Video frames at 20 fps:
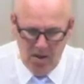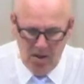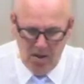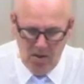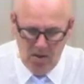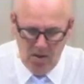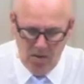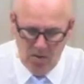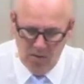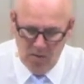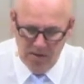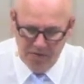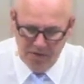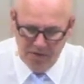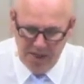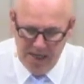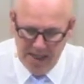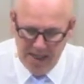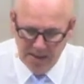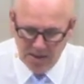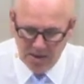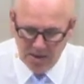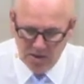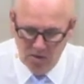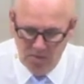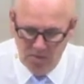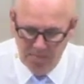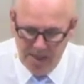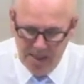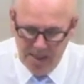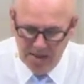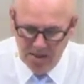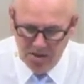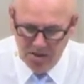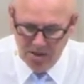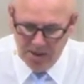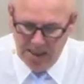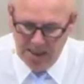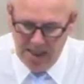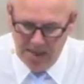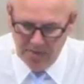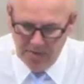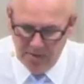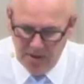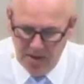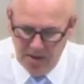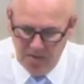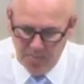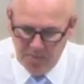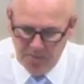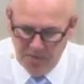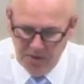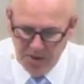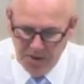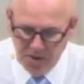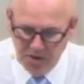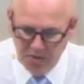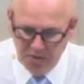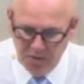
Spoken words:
Oh, if the ants don't manage to gather enough provisions for